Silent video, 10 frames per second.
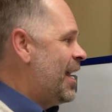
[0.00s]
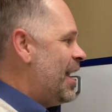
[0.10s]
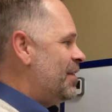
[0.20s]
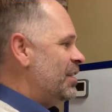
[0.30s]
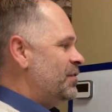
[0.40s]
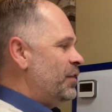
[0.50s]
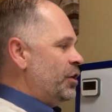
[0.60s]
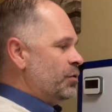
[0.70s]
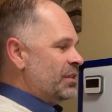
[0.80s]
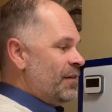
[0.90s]
And this
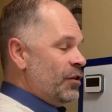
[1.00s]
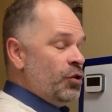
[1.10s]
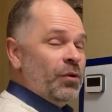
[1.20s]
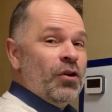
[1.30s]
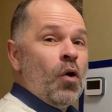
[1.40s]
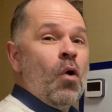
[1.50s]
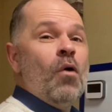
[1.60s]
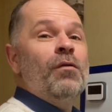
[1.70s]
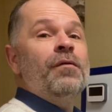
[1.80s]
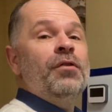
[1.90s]
video is giving you an
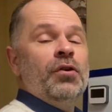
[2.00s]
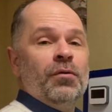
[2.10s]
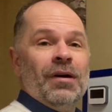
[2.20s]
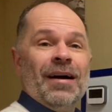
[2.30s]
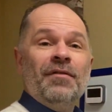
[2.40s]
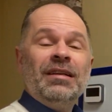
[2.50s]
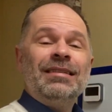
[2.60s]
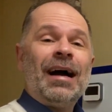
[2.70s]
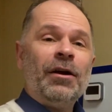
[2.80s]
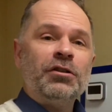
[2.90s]
overview of the
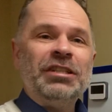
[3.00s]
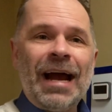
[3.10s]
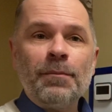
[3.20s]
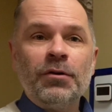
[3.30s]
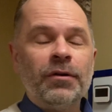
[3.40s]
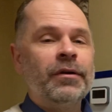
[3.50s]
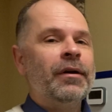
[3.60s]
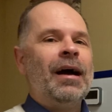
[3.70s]
entire chapter.